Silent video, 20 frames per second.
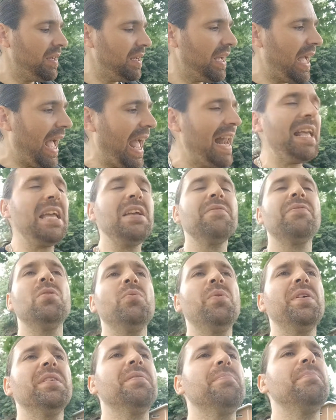And even
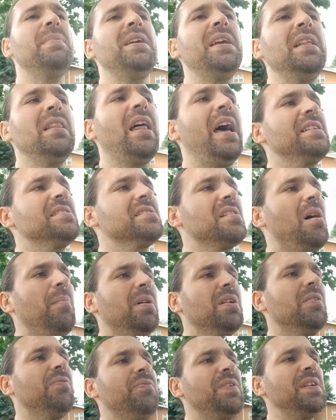with me, like some of
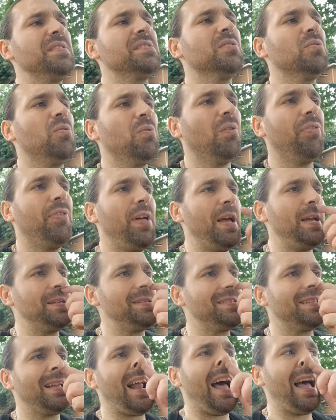the physical
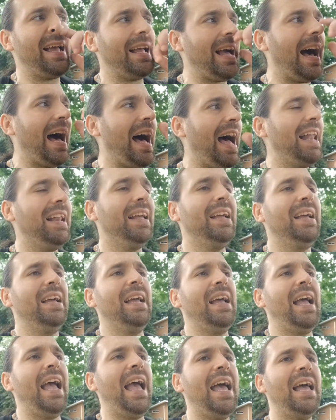things that I got
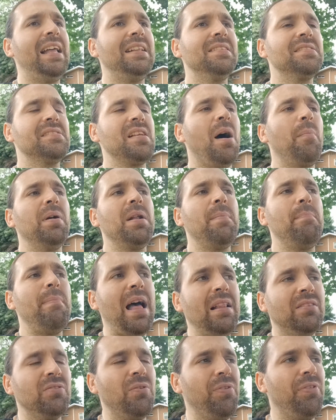and some of the
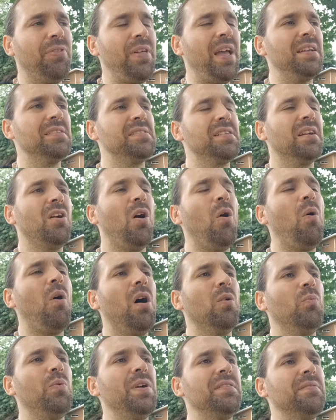mental things that go
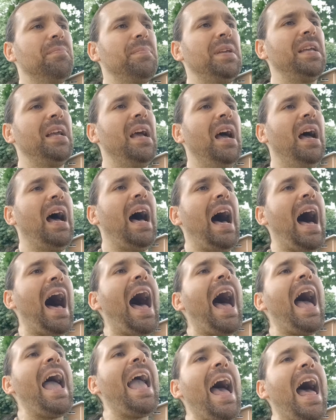on with me,
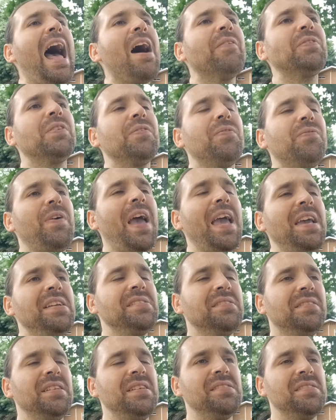I have to face
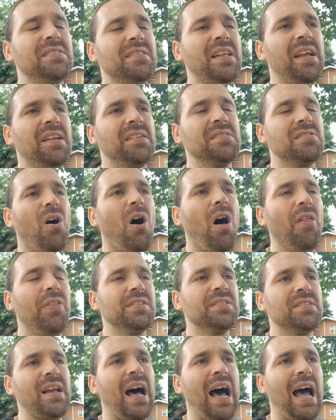these things all the
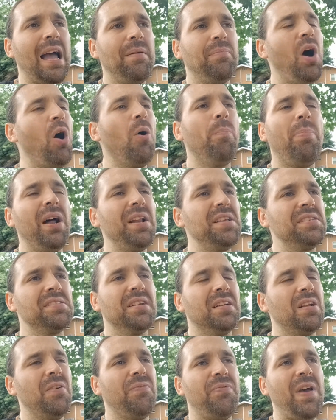time. Nobody's
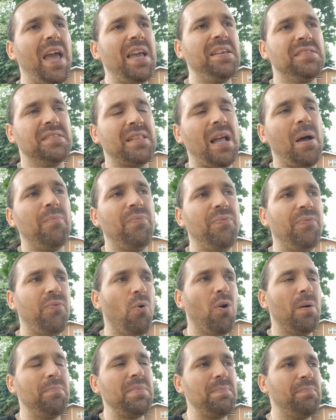going to face them
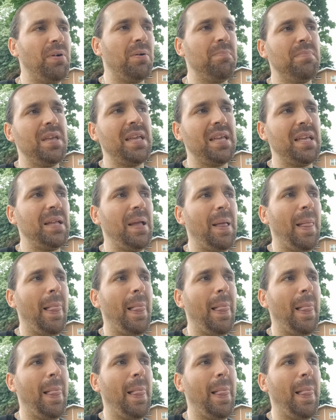for me but me.